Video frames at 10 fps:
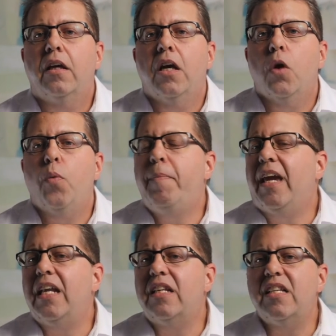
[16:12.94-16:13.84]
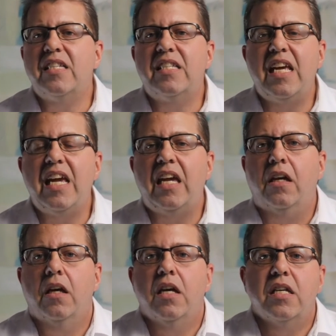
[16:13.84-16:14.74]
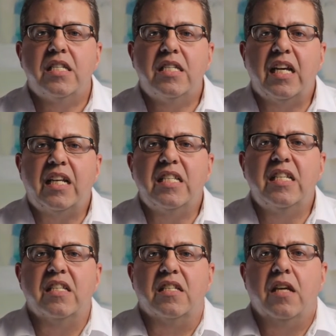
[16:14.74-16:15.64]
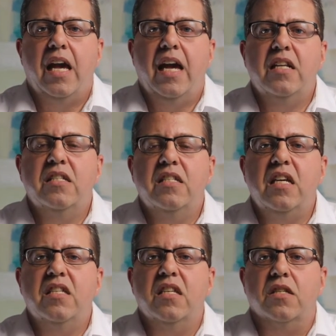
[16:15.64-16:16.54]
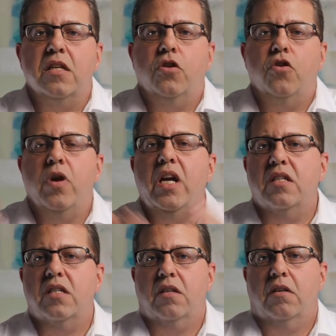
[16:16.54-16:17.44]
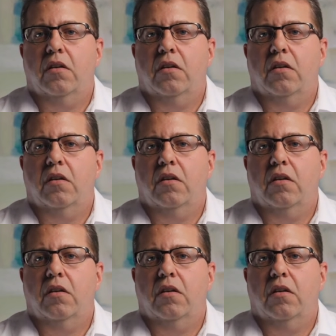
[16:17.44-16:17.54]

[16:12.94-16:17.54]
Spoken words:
We begin to see sicknesses and diseases increase.